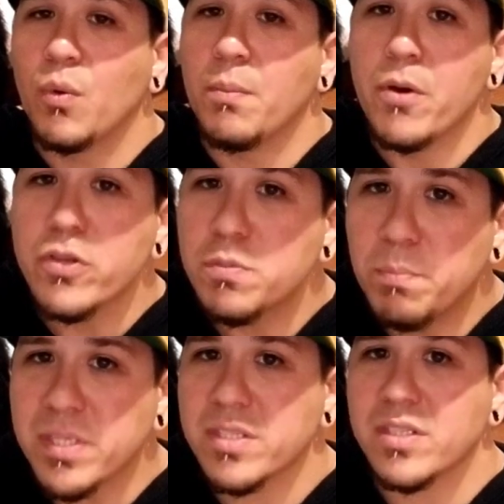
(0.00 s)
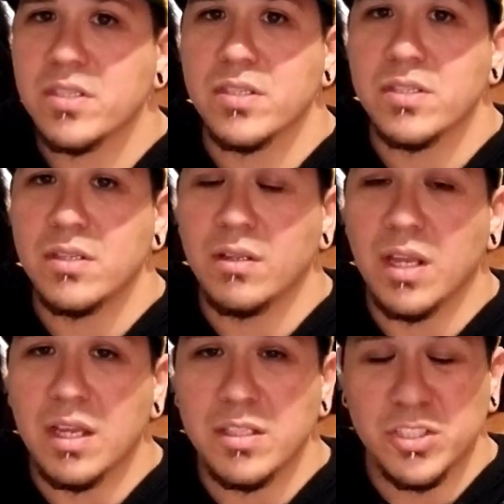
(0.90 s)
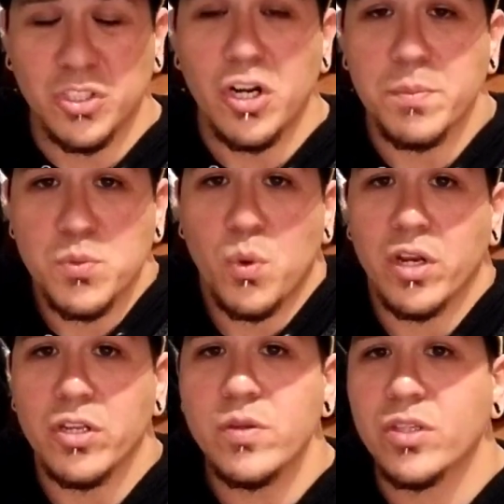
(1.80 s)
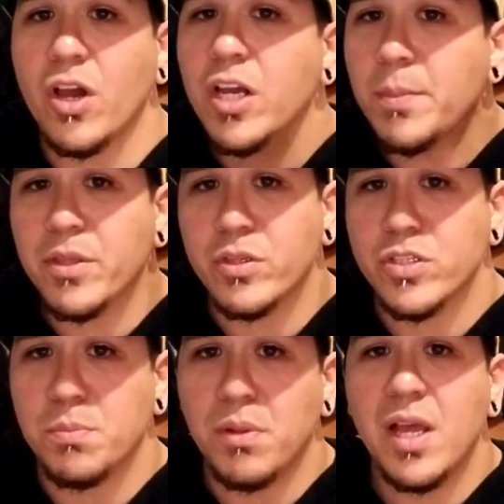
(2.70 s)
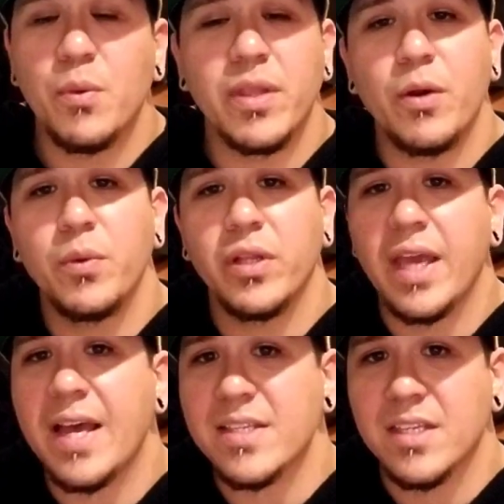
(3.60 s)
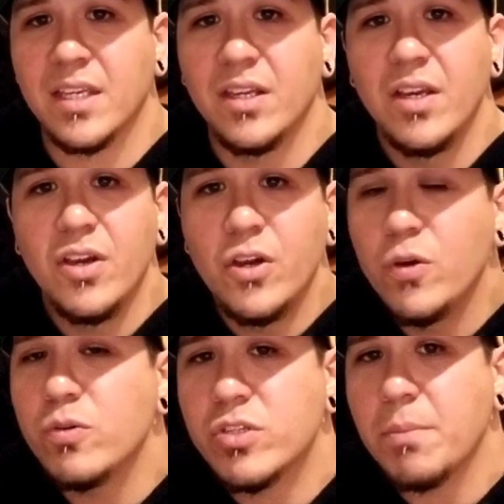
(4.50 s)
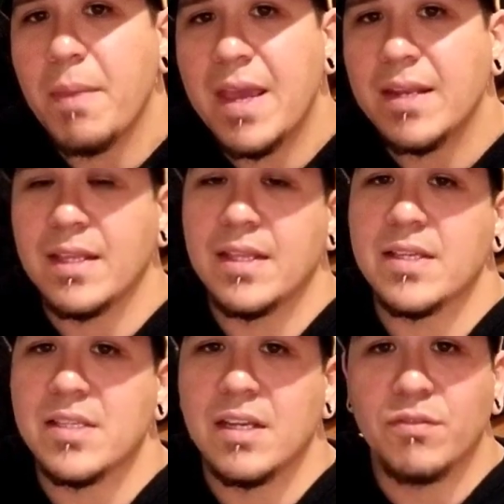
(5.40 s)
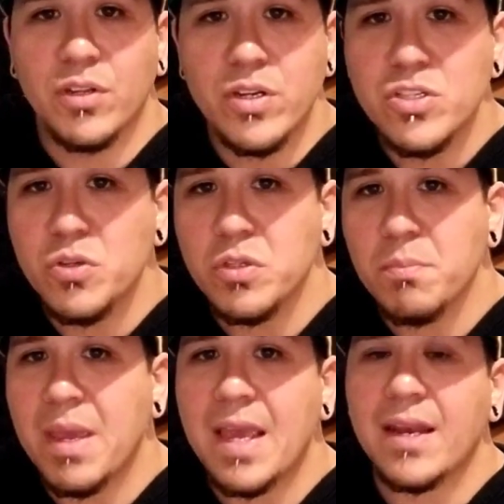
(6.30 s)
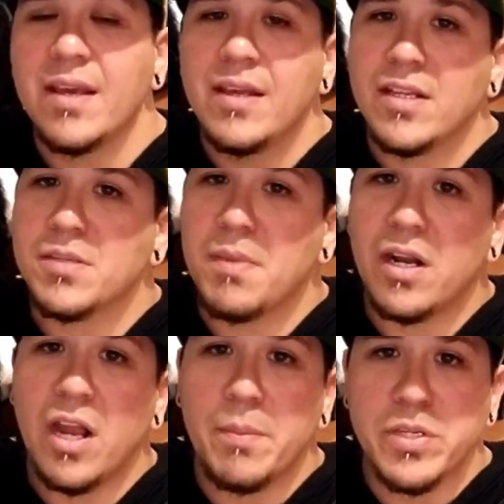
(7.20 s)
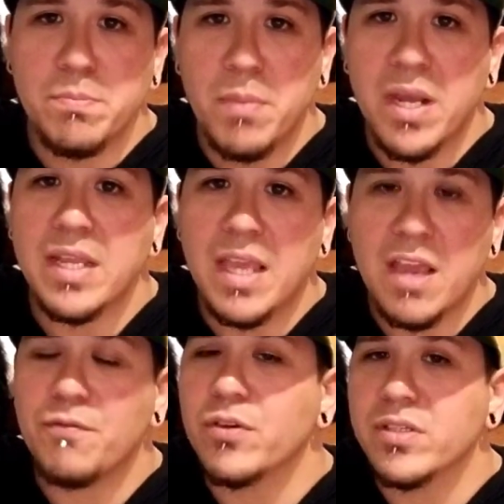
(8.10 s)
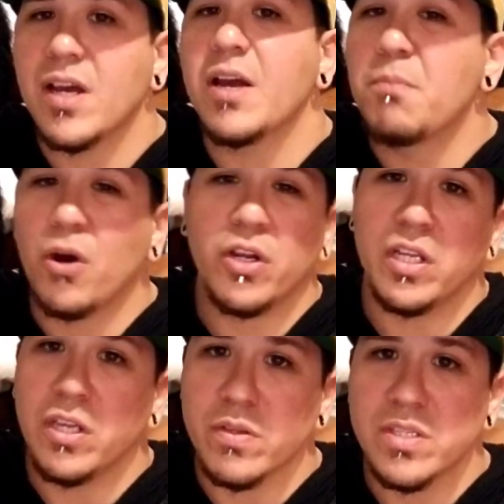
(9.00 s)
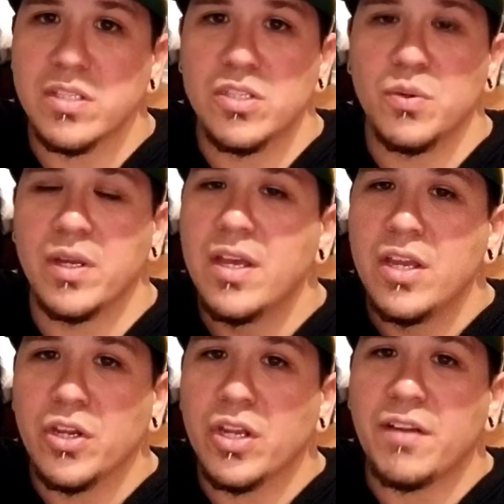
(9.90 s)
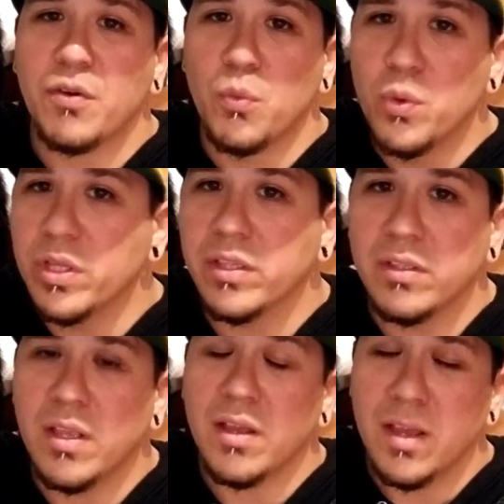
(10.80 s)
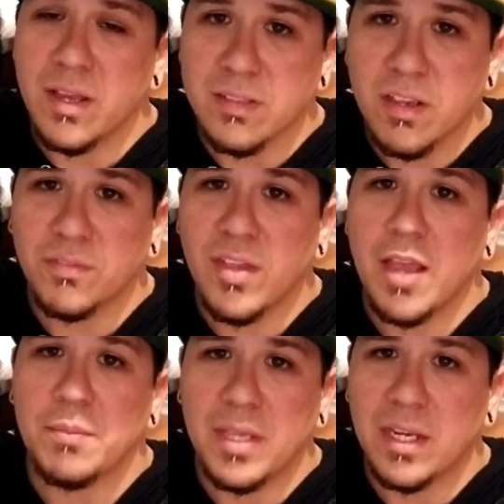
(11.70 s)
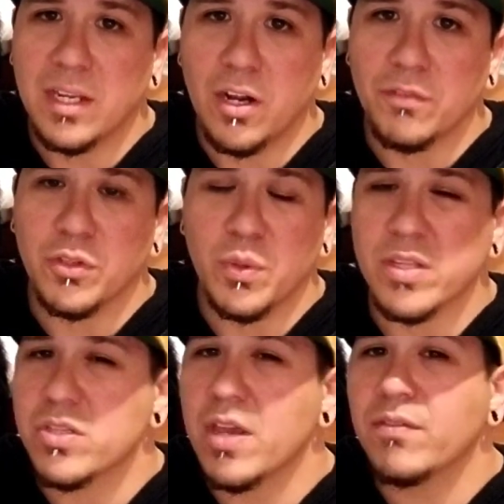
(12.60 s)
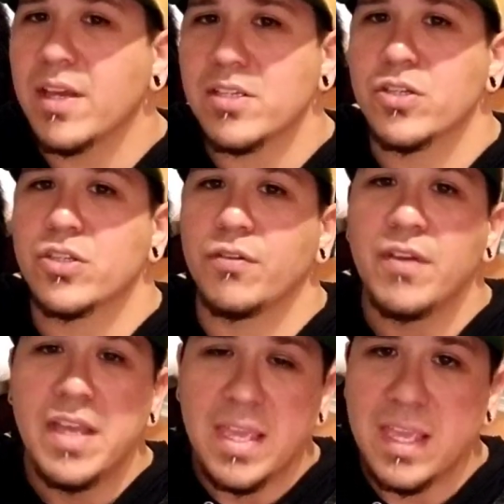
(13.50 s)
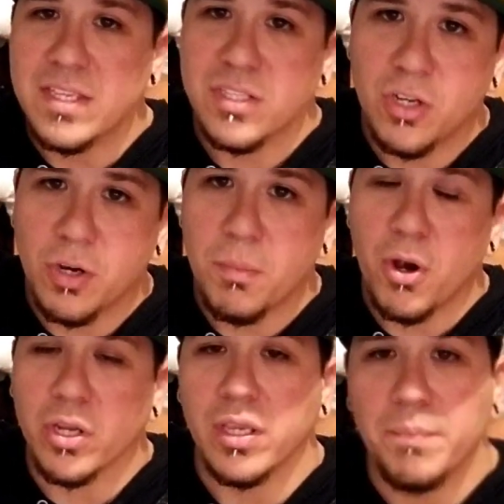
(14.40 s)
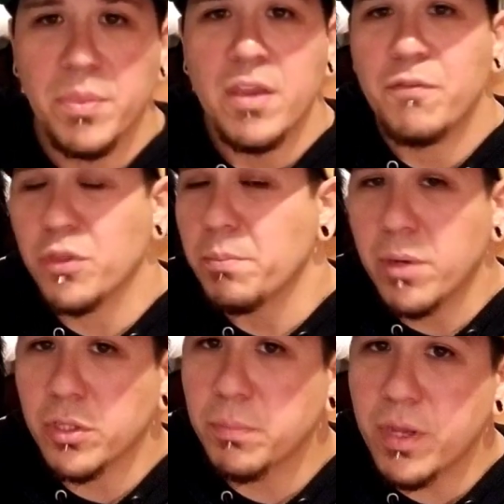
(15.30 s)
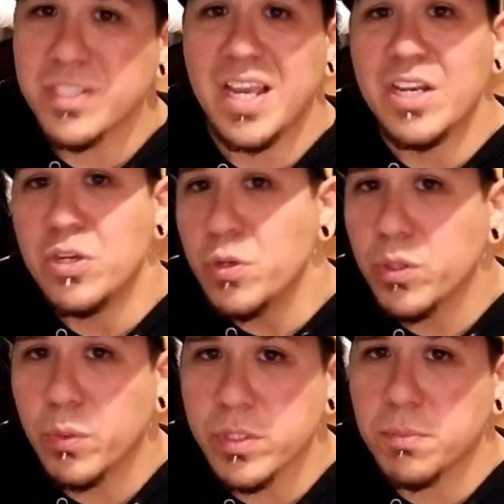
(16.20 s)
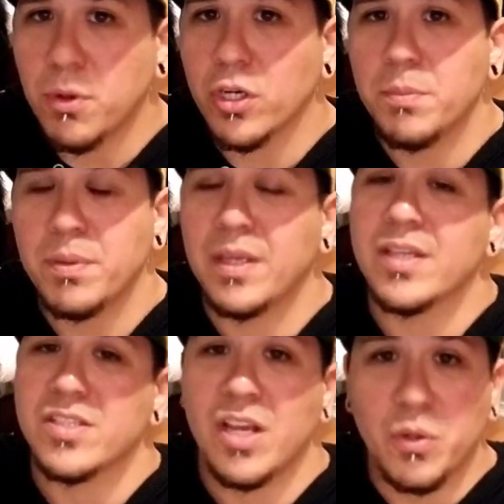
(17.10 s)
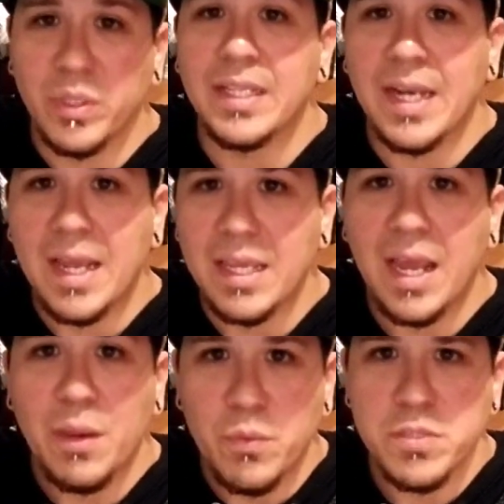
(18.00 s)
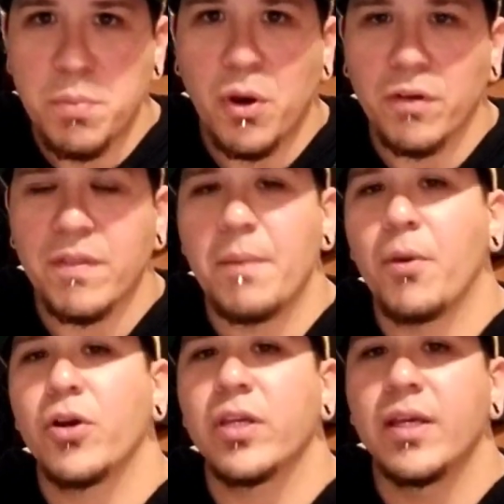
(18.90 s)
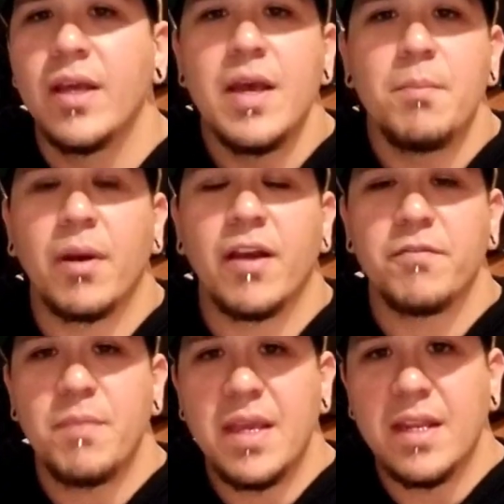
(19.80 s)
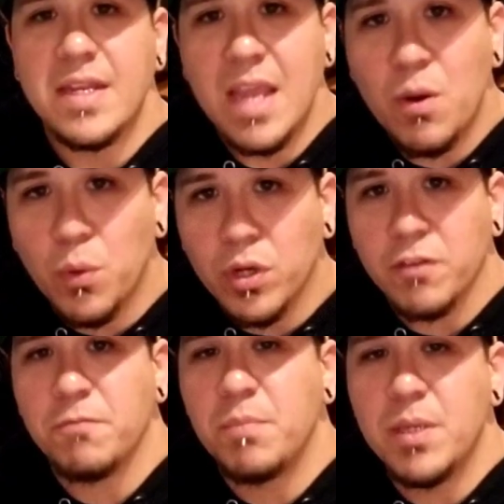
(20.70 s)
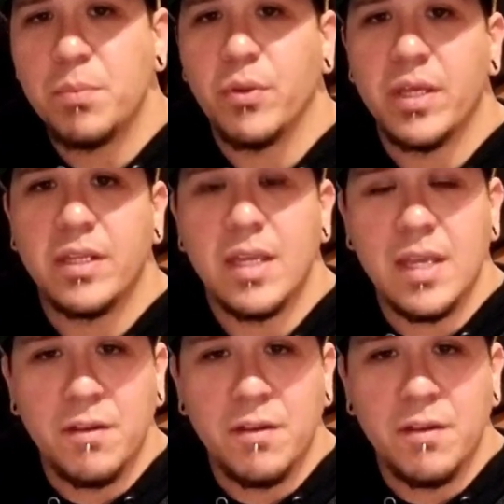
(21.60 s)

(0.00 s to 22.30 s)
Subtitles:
What most businesses, startups want to do is talk about their supply without really asking who's demanding this. And if there is no demand, it doesn't matter how much money, effort, time, marketing goes into it, you're going to have a really tough time getting it off the ground. So you have to ask yourself, is there a market? For the Butler Box, I knew there was a market because not only did I was part of that market, but I've made a network of people in